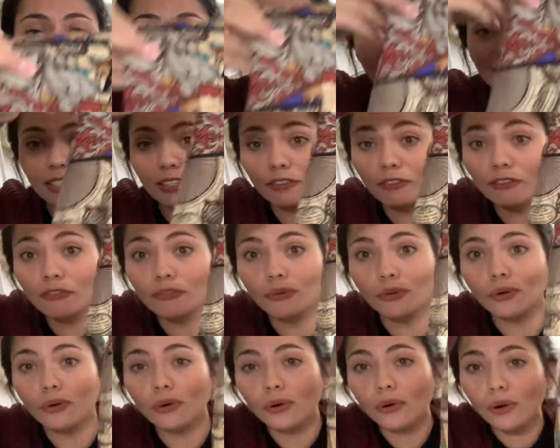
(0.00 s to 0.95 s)
and it's a
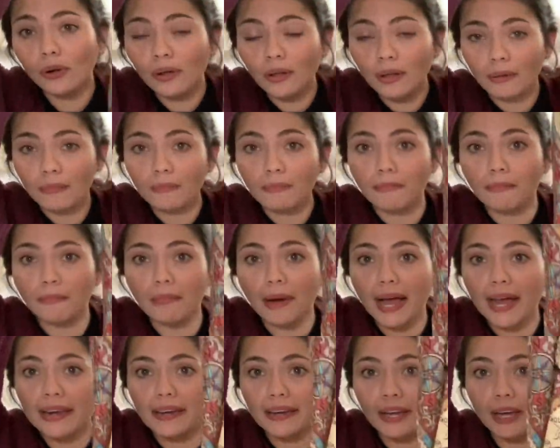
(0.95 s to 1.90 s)
full
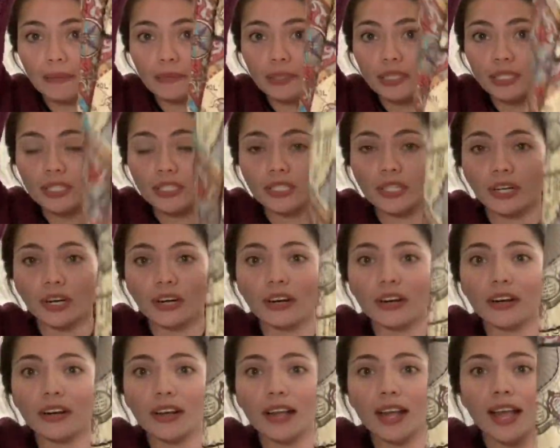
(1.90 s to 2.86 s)
button-up
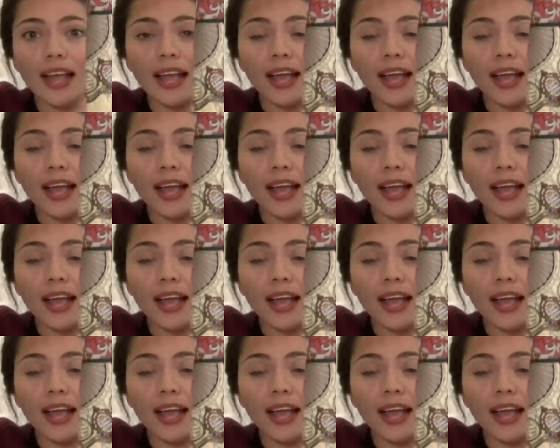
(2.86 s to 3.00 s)
skirt.